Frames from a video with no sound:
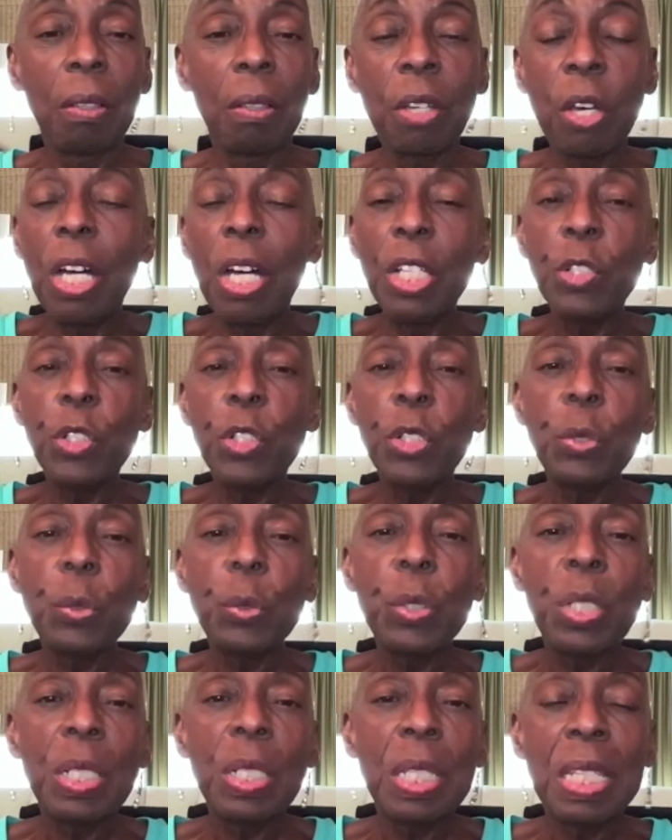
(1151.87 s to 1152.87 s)
cause you
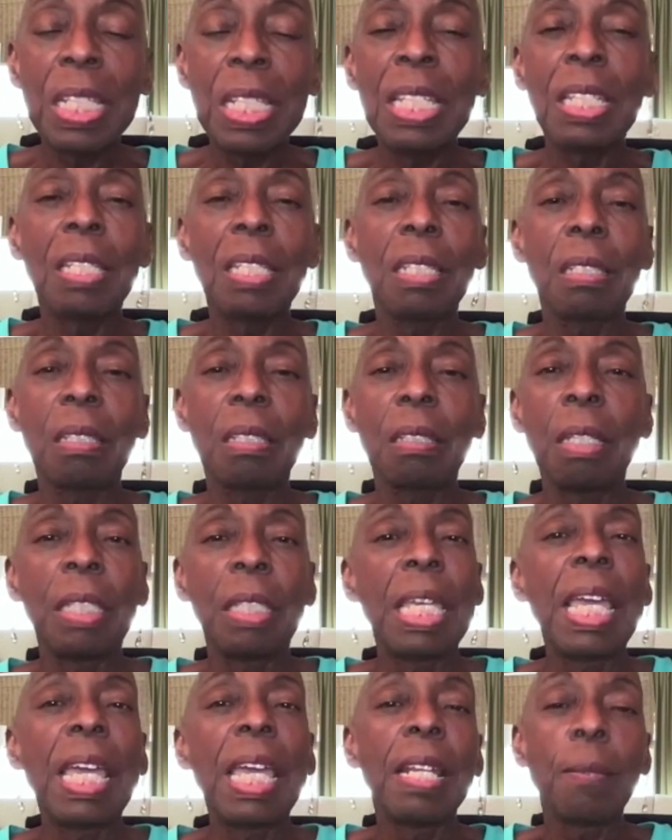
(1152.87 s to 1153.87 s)
to think
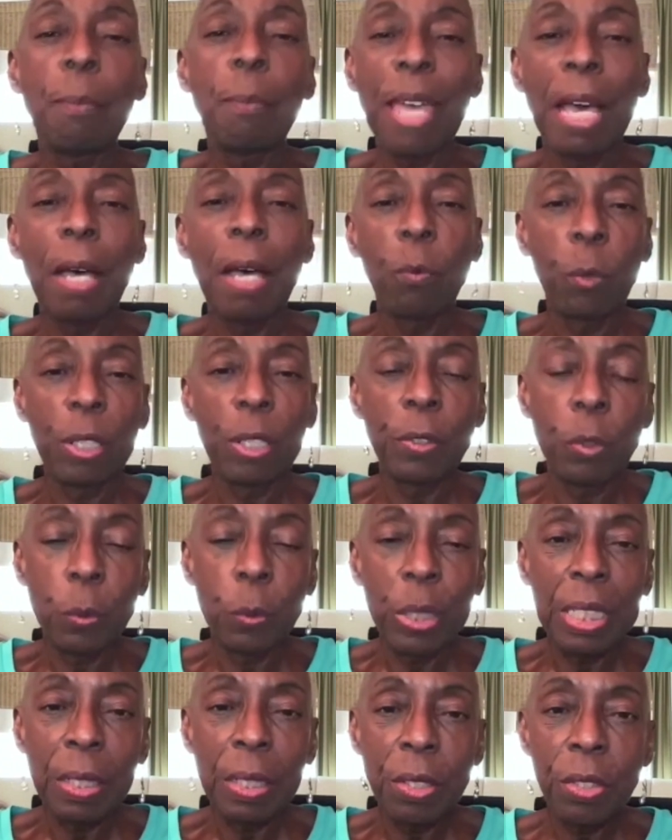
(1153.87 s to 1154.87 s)
again about what you
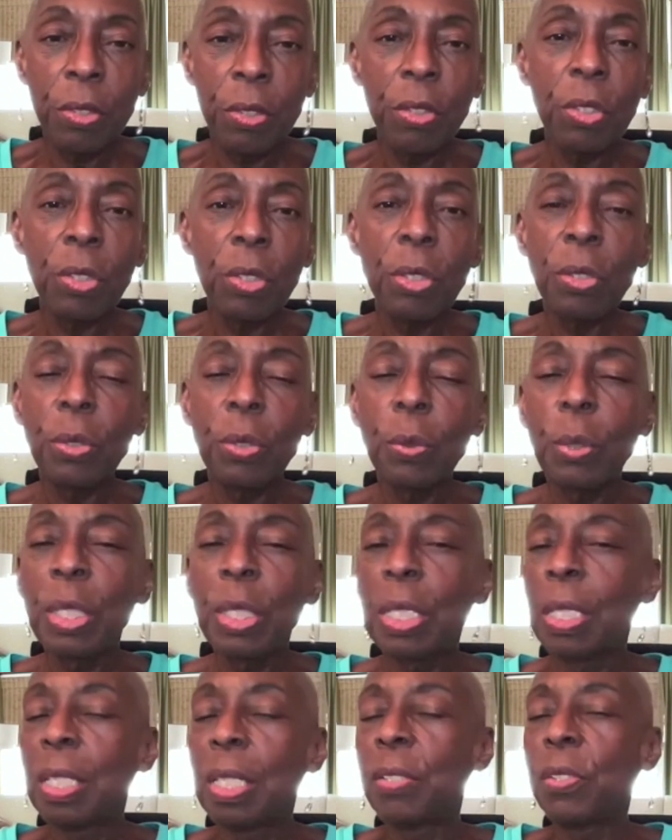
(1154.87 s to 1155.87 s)
need to do.
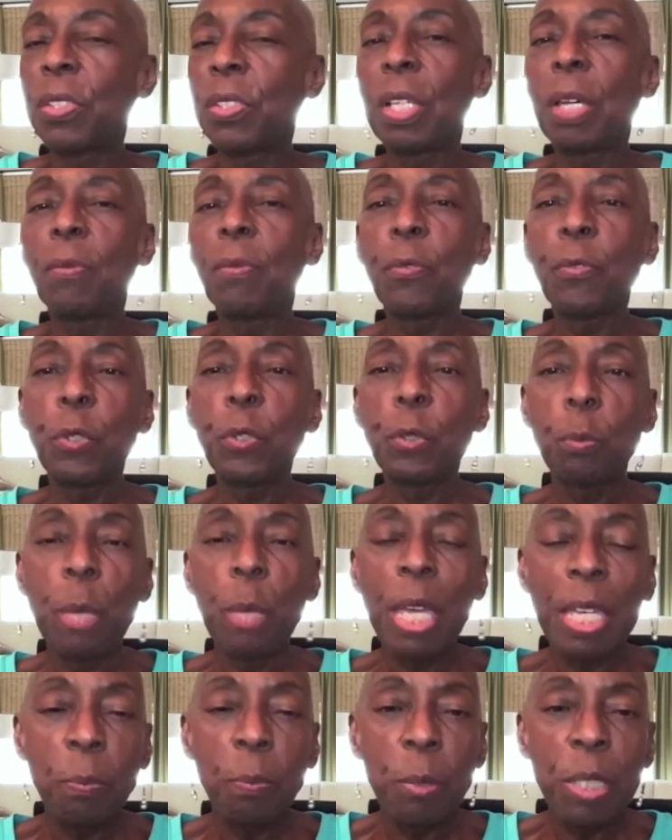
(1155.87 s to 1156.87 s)
Some of you
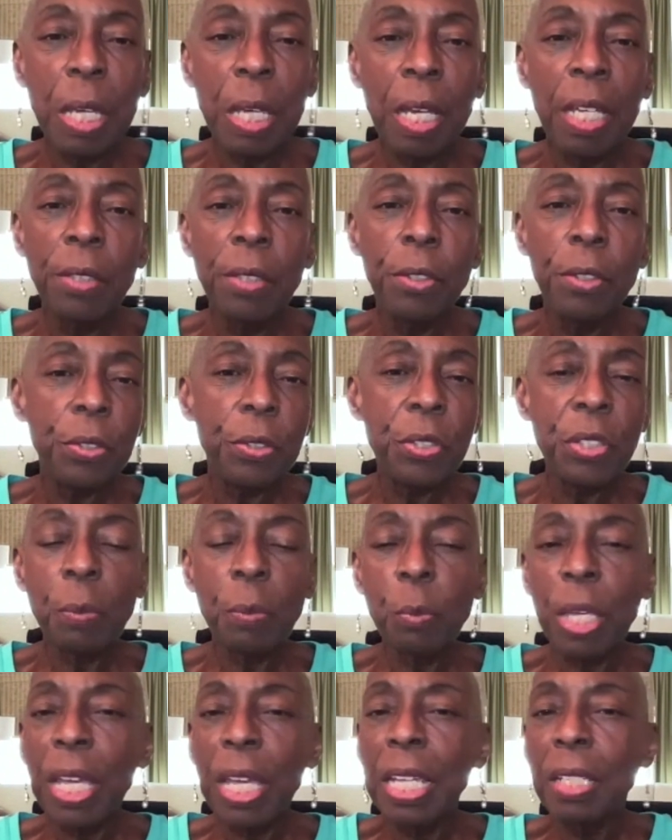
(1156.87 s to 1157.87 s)
may be under
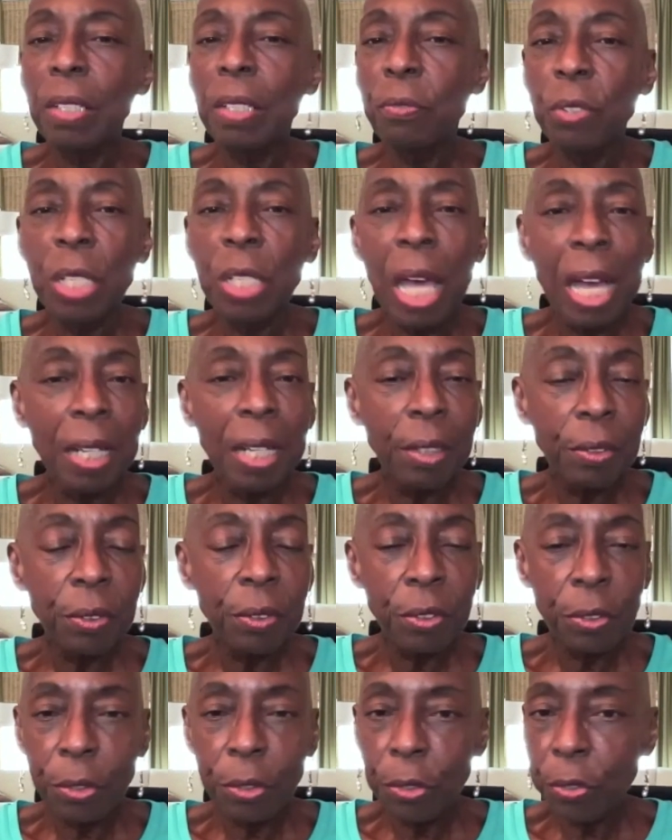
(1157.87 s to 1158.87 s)
some kind of
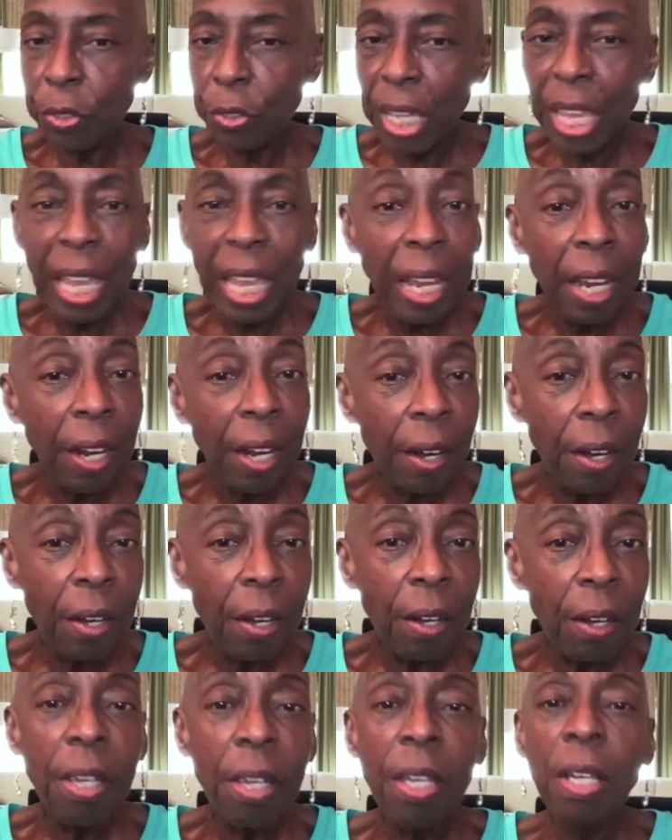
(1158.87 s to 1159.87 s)
doctor's
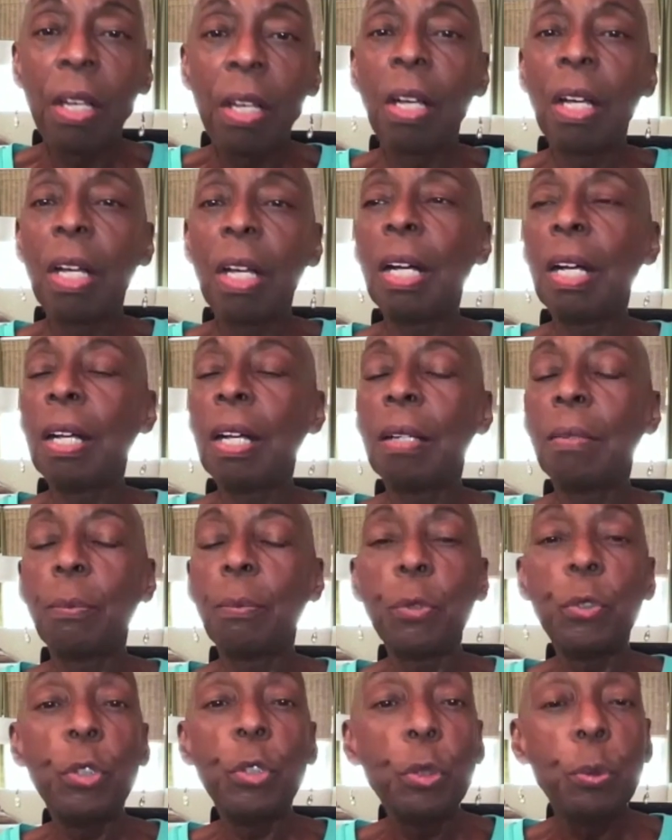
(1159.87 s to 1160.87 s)
care.
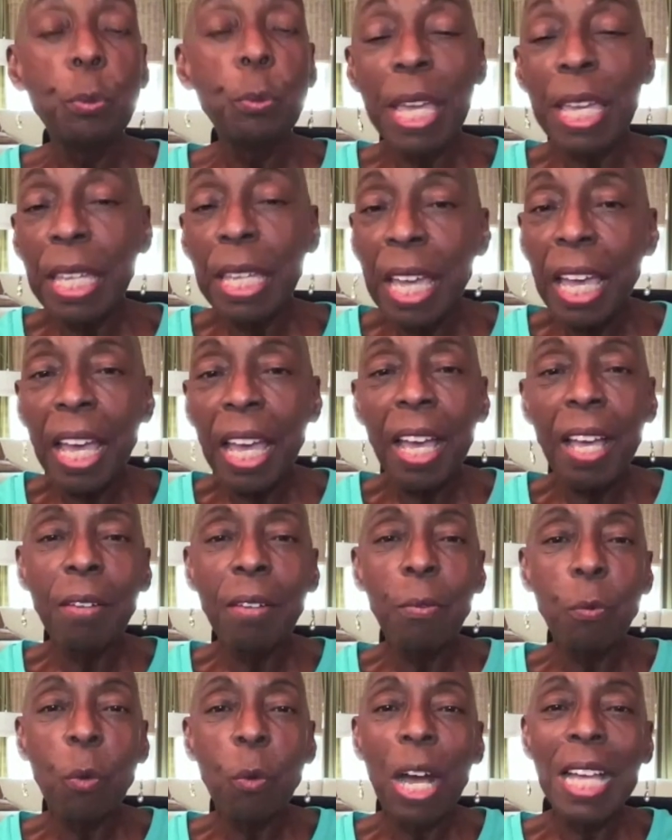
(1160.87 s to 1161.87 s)
You may
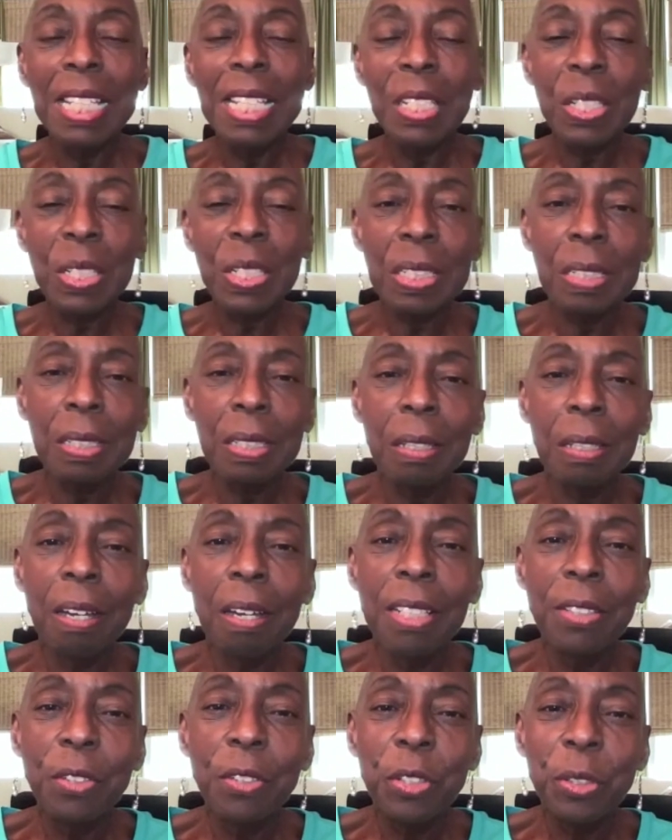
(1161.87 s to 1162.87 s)
have wisely
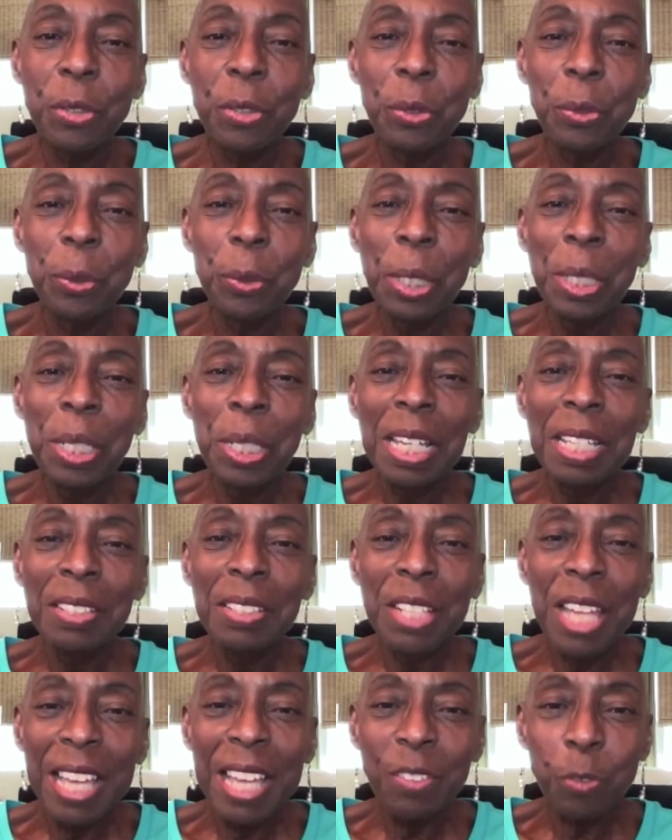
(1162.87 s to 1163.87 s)
gone to a
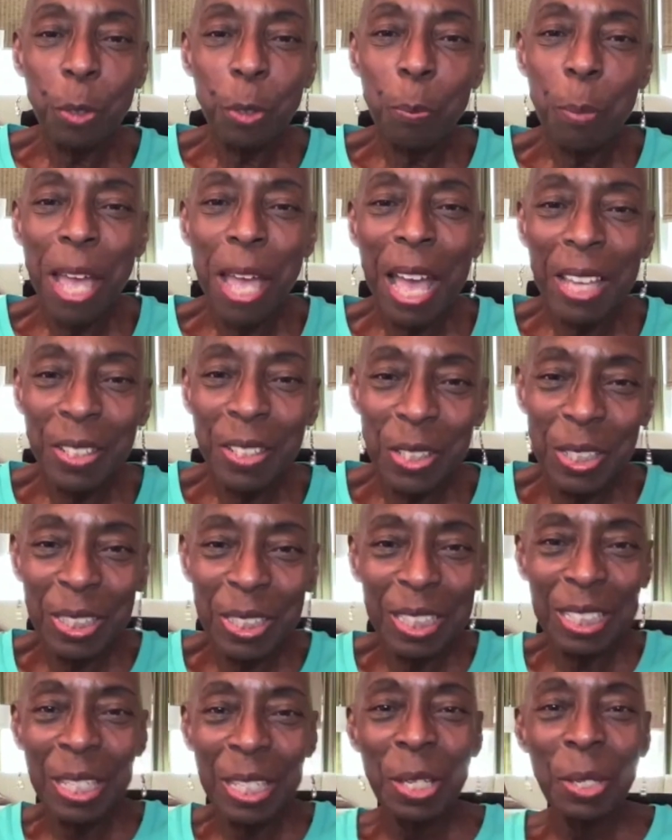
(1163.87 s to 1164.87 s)

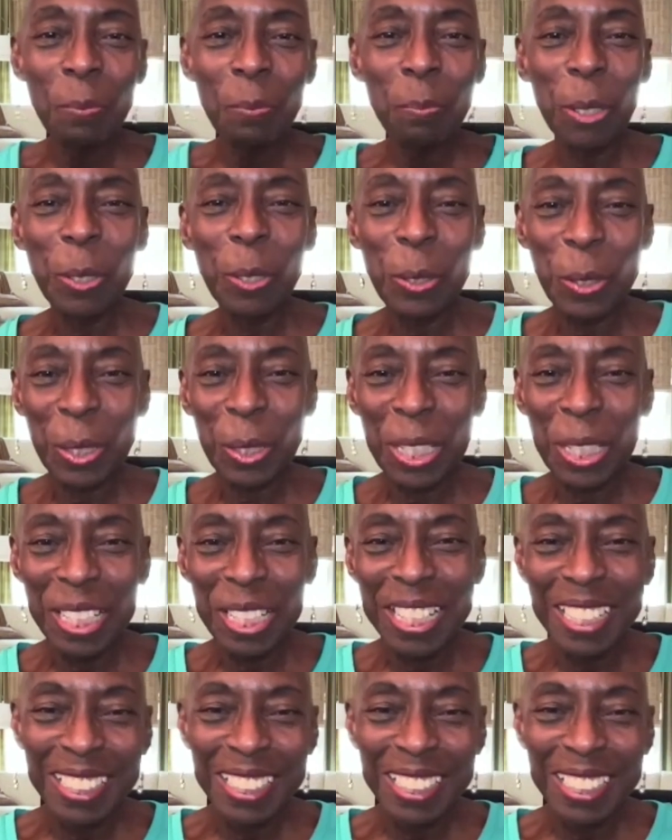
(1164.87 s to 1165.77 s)
naturopathic person,